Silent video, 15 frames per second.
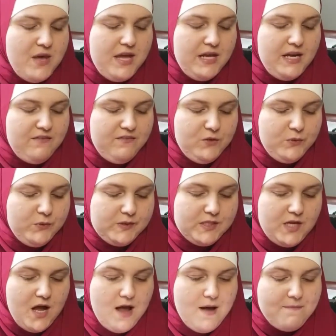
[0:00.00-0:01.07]
And if you
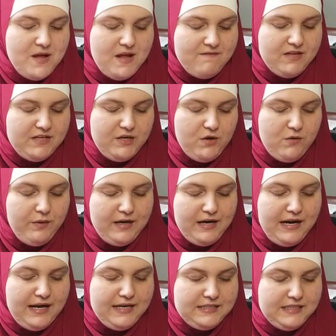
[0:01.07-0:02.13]
saw my video where
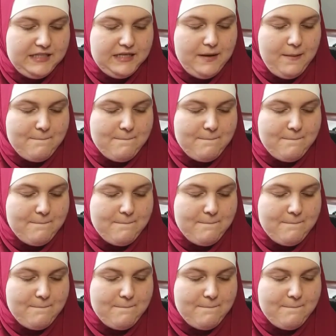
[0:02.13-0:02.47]
I did